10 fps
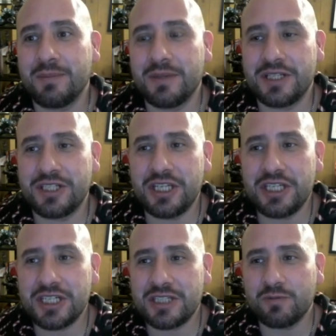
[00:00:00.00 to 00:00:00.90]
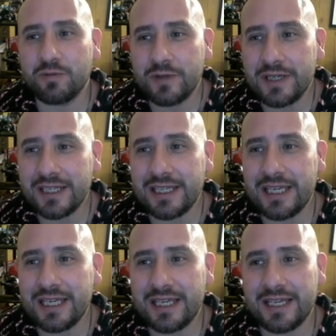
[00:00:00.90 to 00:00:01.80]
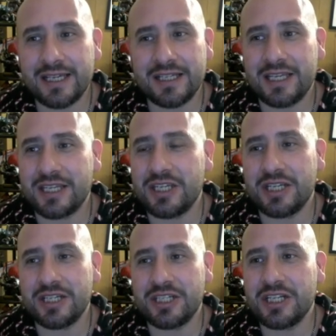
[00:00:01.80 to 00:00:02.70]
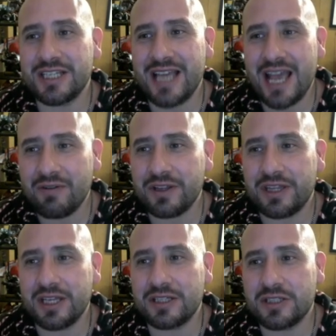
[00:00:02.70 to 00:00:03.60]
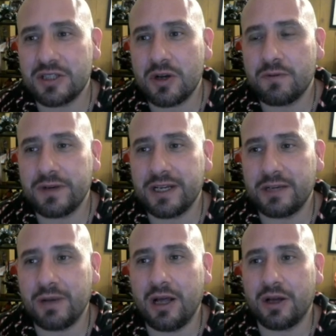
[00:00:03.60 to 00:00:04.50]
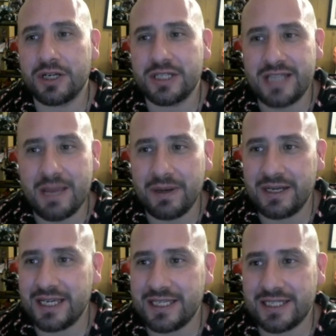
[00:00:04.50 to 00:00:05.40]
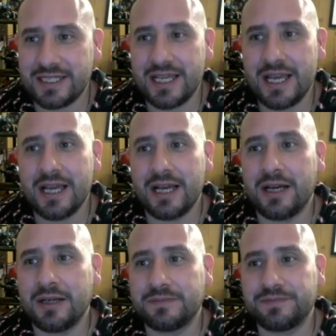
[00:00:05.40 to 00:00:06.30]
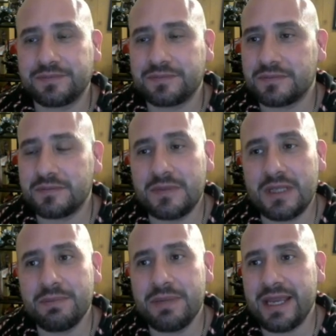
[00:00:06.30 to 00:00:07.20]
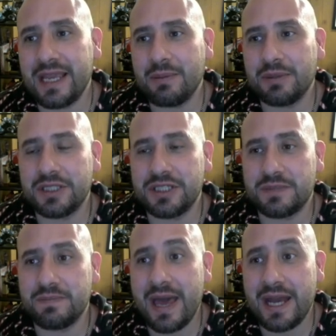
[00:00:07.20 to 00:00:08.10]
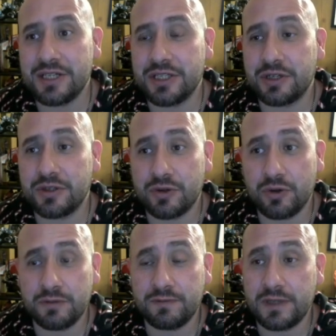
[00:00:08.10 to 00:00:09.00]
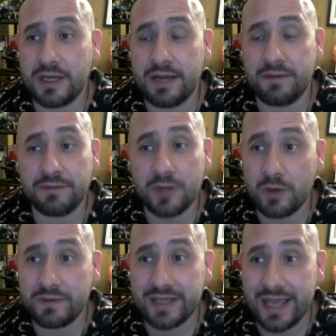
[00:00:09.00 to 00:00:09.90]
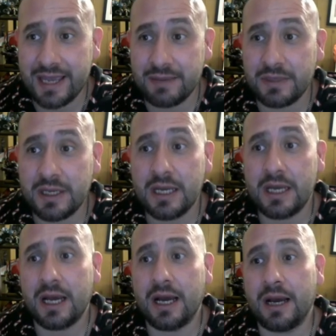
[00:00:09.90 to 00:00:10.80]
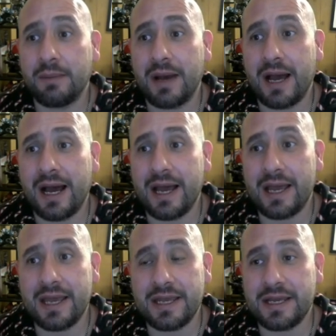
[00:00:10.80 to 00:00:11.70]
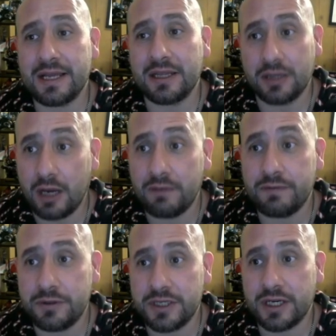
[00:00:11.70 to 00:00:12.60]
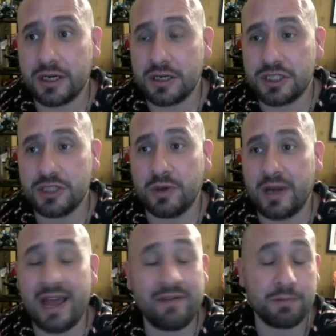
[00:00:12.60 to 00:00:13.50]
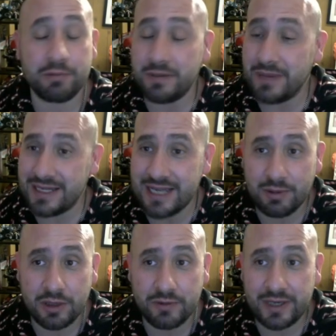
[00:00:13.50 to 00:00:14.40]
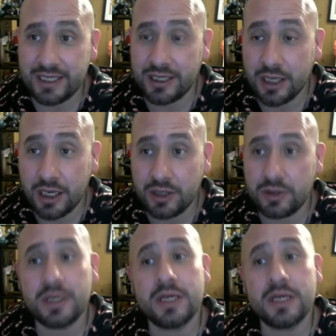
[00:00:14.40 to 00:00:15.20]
she just really like she does everything so freaking well. Her stepping discs, being able to just manage the control and flow of the game. I love using her. I have a pre-made deck with her ready to go.